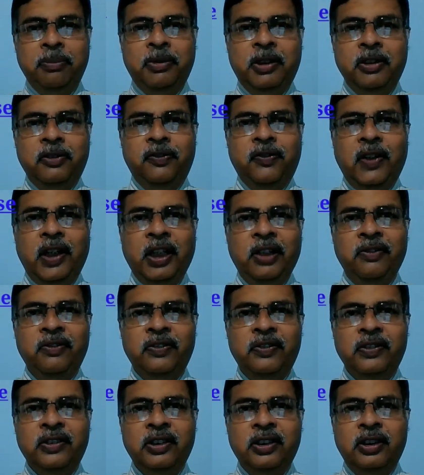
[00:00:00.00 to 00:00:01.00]
5,
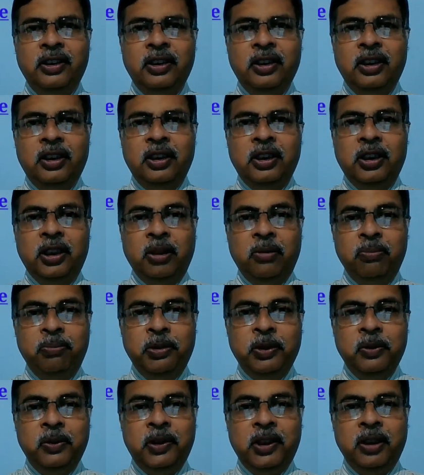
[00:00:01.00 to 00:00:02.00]

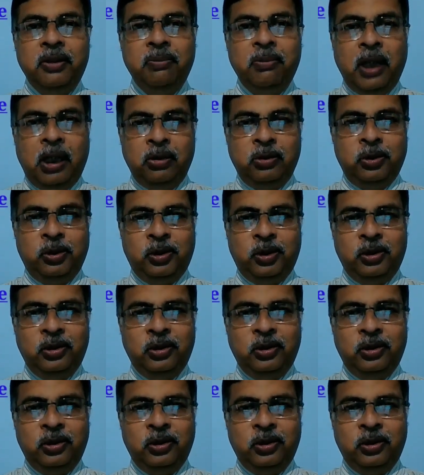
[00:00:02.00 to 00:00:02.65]
Computer Mouse.